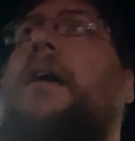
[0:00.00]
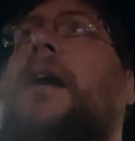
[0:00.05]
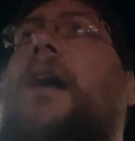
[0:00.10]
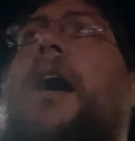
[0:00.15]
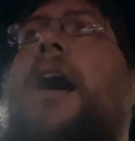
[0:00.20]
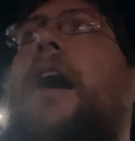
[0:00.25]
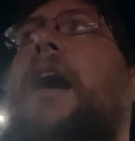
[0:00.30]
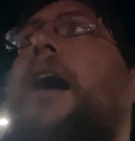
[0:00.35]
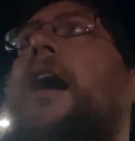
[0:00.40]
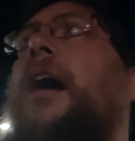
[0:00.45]

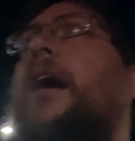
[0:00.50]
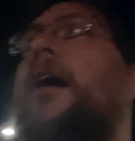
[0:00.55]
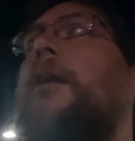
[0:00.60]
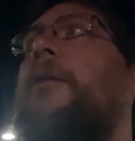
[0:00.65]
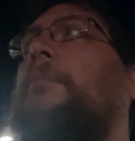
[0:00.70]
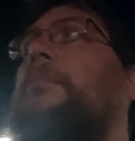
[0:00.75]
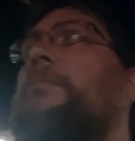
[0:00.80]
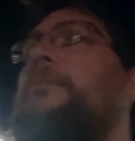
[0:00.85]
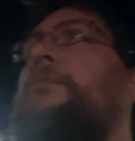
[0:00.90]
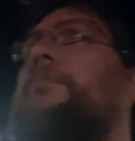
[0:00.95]

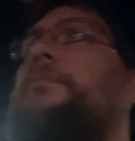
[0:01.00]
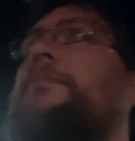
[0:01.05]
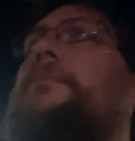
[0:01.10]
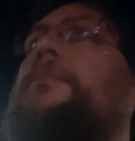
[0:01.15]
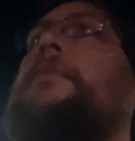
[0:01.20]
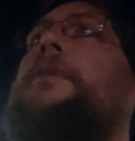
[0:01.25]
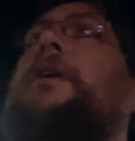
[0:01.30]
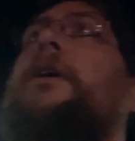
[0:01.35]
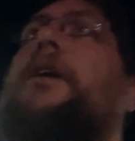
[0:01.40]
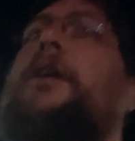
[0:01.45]
Um,
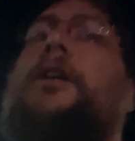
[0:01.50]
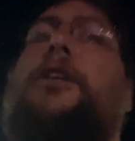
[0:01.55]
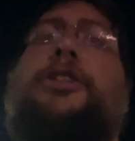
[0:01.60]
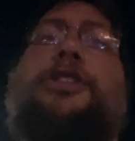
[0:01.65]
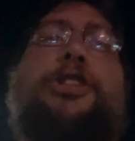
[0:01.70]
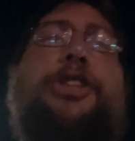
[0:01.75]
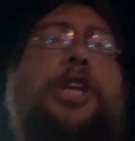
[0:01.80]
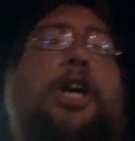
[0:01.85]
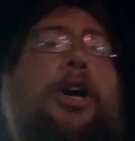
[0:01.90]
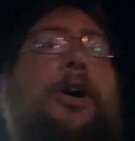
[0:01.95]

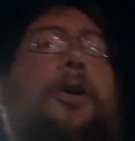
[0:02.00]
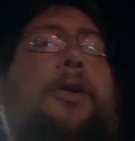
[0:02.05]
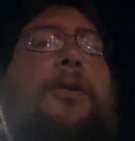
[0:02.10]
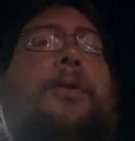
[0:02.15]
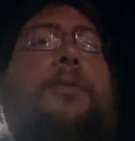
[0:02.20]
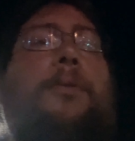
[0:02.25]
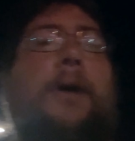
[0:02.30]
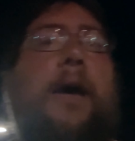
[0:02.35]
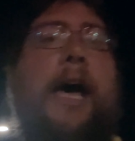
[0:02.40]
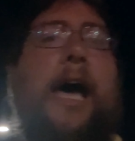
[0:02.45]

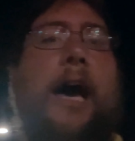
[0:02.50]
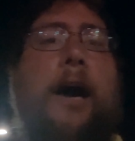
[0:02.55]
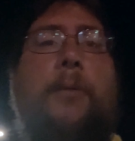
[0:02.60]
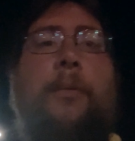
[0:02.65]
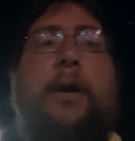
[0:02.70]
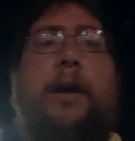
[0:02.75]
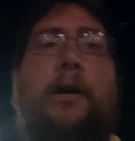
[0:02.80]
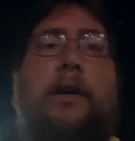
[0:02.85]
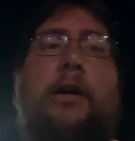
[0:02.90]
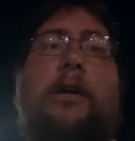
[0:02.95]
so how
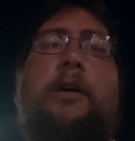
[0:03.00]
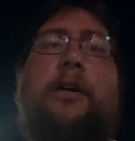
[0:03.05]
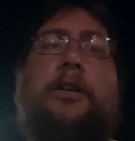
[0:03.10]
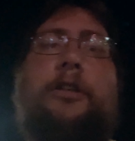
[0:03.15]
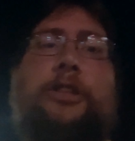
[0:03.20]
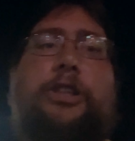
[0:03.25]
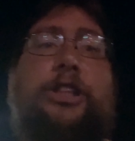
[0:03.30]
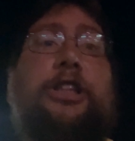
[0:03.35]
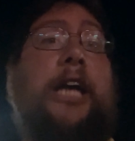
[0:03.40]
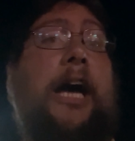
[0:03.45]
we
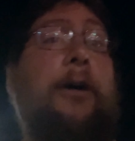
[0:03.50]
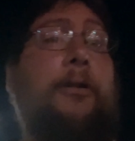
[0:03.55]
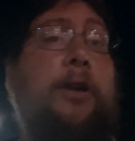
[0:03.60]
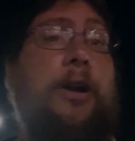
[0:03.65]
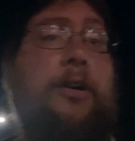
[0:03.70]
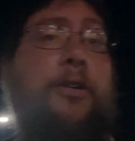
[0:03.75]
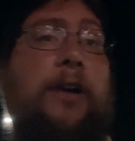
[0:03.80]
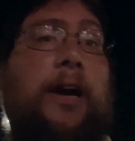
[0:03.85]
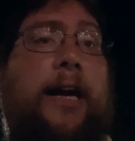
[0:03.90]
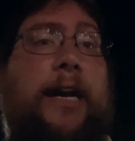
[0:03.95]
earn shower
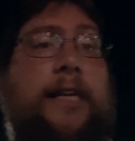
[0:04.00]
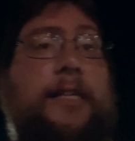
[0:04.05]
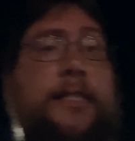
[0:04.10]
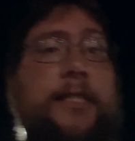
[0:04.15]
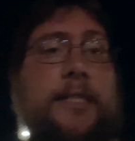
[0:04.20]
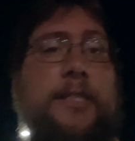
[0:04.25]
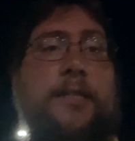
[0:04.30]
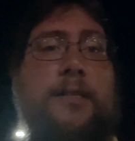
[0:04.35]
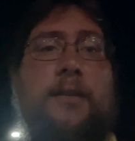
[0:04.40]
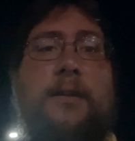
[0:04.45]

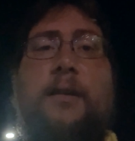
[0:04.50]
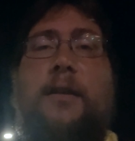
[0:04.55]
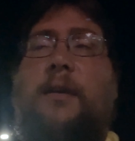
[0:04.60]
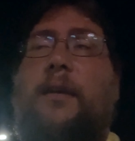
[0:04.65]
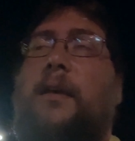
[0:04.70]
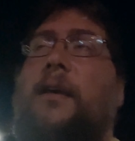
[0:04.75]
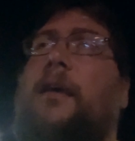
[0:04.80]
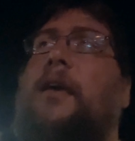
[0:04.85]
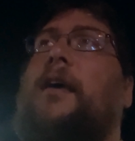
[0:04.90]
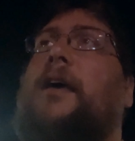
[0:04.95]
credits
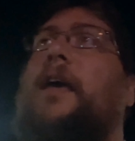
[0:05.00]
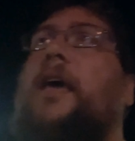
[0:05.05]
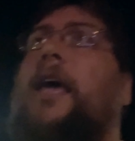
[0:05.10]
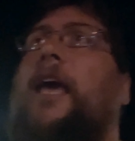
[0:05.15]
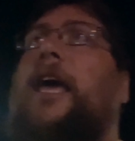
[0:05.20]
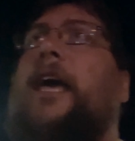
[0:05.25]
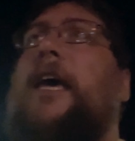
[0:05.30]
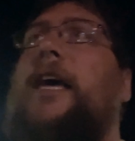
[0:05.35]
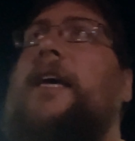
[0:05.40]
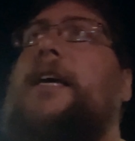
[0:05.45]

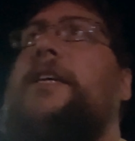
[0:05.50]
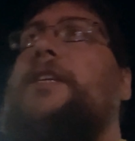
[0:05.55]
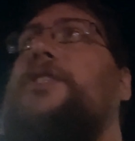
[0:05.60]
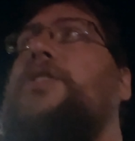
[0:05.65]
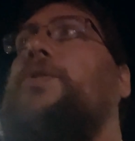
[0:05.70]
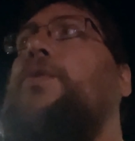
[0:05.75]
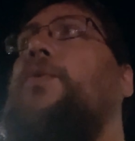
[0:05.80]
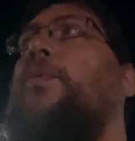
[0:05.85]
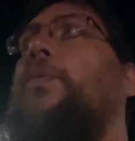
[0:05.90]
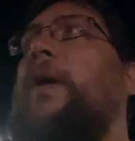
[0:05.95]
is
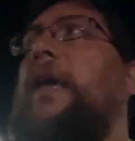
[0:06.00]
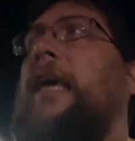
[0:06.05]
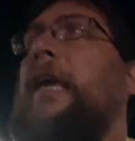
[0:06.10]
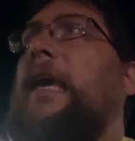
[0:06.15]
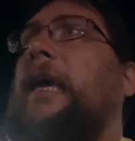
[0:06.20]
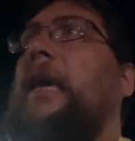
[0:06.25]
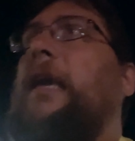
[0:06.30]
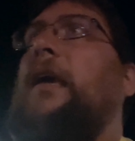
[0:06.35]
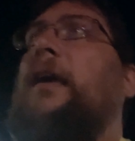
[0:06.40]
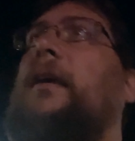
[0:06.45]

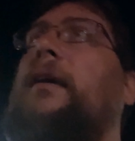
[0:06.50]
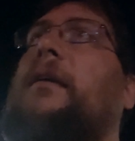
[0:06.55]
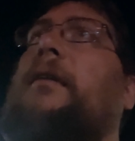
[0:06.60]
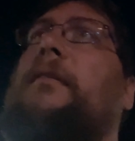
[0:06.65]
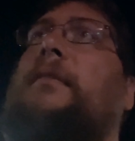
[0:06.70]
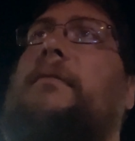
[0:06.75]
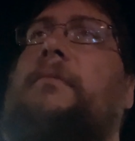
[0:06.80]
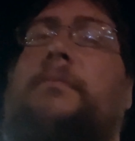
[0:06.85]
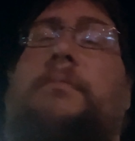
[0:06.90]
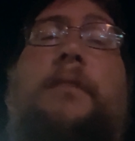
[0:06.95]
we
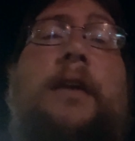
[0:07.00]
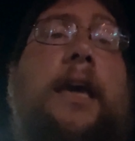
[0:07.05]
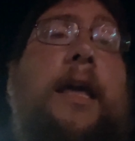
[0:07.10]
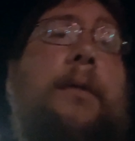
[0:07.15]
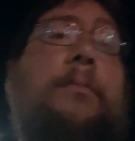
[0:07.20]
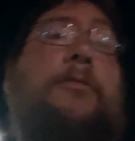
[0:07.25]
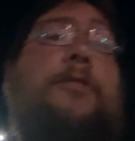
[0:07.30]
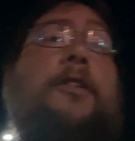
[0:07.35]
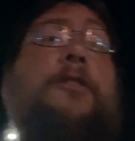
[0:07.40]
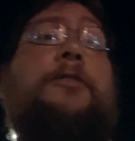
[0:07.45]
get
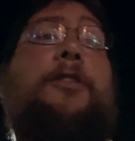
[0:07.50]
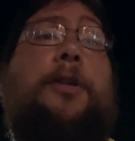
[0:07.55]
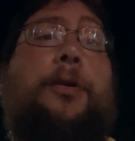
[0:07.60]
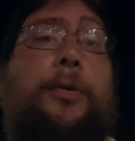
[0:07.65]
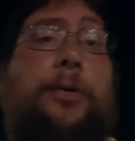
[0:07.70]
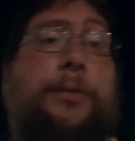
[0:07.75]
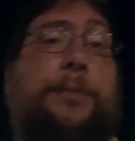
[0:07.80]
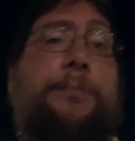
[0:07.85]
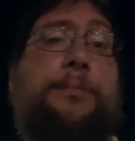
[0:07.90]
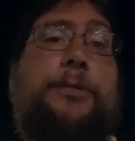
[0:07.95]
them for
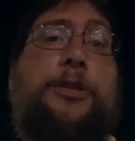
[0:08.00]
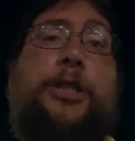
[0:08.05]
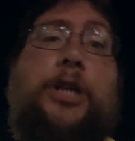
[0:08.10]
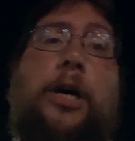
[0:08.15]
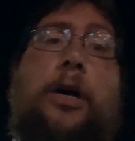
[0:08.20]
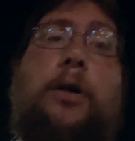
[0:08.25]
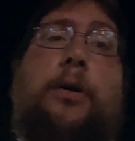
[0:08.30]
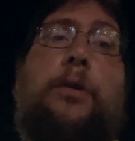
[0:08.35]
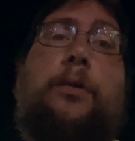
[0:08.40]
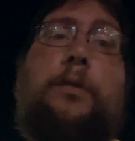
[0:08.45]
fuel.
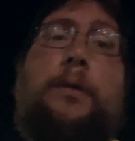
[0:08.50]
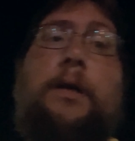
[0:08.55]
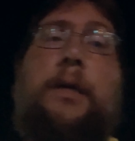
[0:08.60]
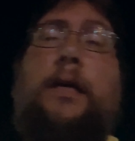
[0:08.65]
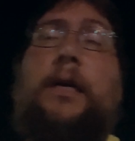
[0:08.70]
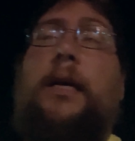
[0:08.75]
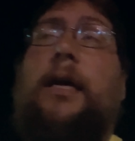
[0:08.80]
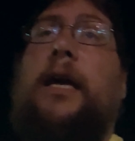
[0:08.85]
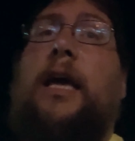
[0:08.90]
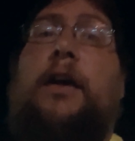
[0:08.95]
So
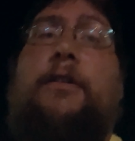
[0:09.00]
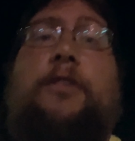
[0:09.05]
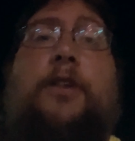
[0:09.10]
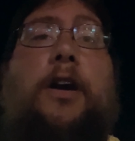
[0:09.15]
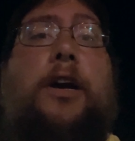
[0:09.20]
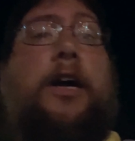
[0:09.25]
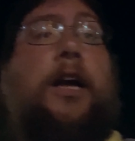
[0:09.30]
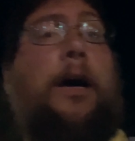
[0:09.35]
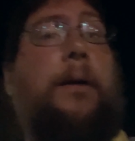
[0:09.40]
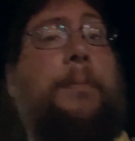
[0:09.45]
if you're
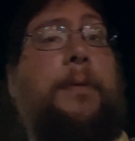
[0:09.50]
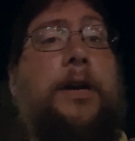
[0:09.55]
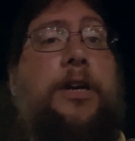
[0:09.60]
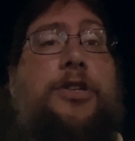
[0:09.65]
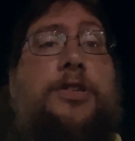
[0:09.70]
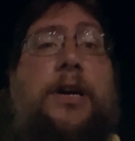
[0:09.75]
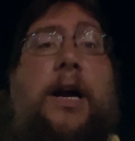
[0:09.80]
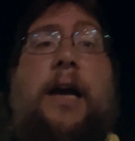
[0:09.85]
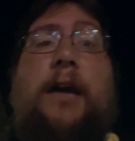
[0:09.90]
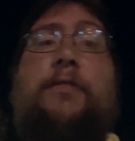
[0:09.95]
a company
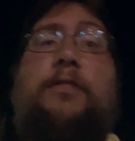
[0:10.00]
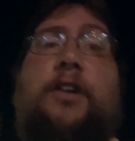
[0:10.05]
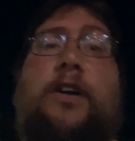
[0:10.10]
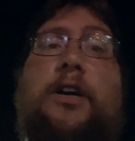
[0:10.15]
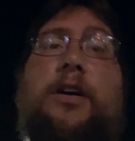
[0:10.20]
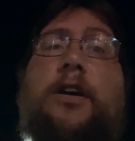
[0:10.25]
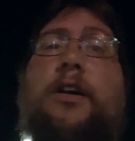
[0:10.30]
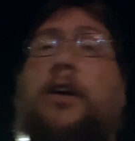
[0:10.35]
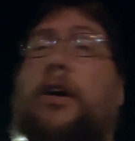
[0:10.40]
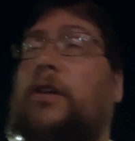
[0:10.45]
driver
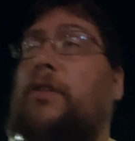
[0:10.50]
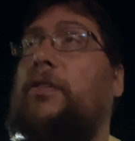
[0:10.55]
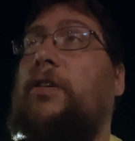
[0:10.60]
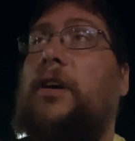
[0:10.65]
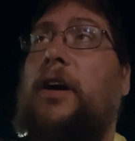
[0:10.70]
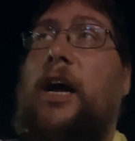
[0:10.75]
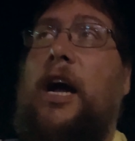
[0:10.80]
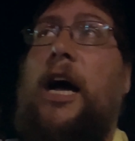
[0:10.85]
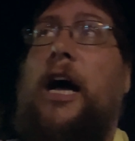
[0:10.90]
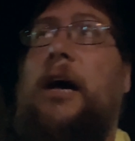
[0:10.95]
or
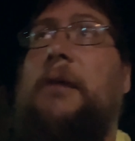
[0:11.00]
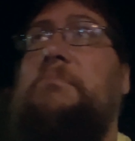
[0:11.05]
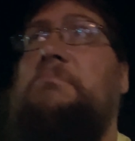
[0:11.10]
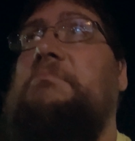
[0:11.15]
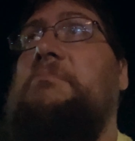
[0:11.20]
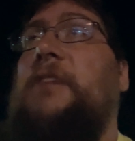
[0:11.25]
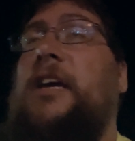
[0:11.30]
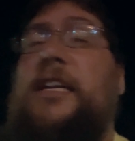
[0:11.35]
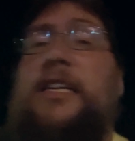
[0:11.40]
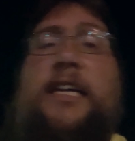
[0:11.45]
owner op,
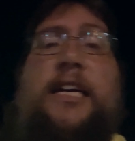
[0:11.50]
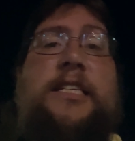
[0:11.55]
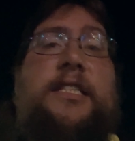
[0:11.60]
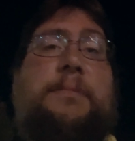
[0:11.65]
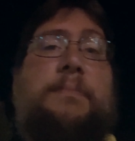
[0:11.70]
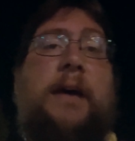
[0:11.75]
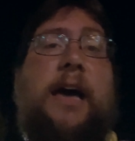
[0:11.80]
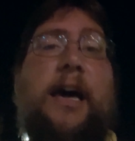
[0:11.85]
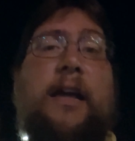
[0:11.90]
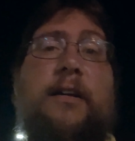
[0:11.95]
it doesn't
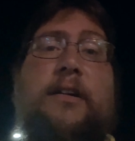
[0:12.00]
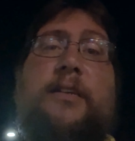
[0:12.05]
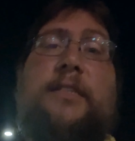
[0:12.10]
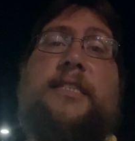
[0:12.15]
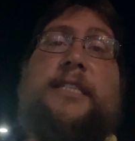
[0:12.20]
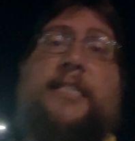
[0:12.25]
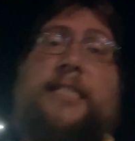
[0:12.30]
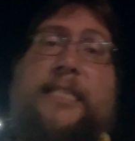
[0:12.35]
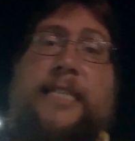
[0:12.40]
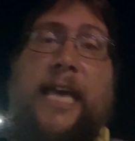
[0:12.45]
matter, it's
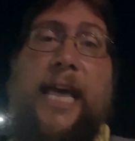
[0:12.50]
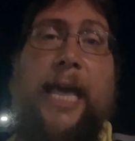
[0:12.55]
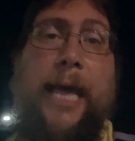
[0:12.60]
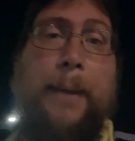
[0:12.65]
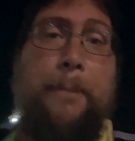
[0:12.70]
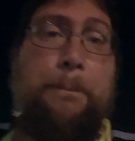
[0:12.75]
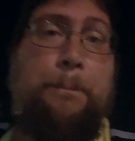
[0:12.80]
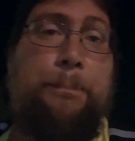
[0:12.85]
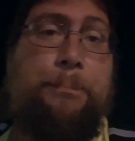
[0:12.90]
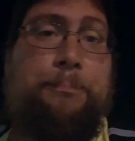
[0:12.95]
the
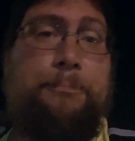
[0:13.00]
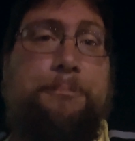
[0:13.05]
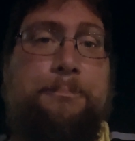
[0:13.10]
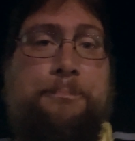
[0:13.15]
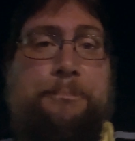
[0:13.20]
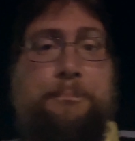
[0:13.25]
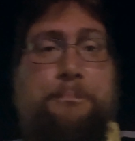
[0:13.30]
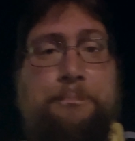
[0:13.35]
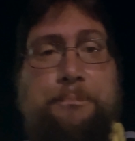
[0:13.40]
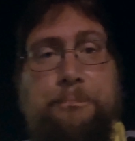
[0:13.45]
same.
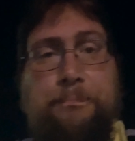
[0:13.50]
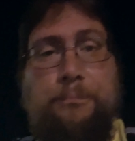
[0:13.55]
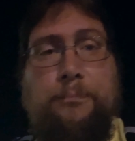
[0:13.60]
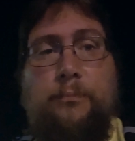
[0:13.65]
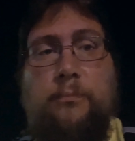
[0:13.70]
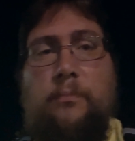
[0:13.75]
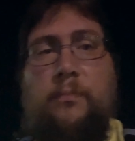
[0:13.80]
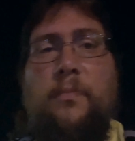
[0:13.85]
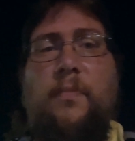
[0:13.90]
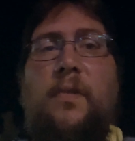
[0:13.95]

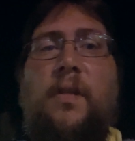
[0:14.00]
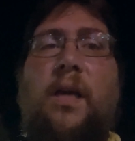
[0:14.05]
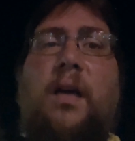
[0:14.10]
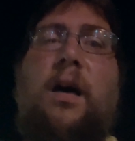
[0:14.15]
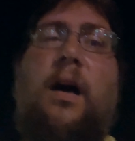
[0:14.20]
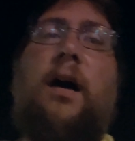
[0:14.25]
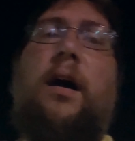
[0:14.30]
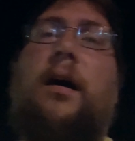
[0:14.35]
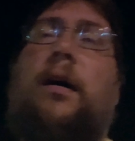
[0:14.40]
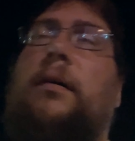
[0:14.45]

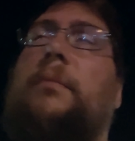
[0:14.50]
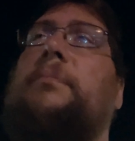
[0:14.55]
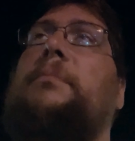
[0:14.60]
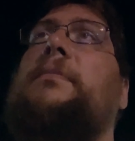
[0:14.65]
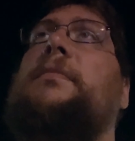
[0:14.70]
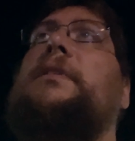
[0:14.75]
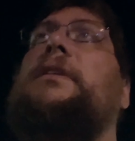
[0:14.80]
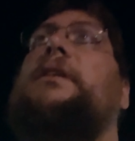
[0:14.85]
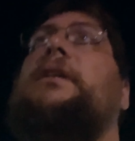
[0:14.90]
Um,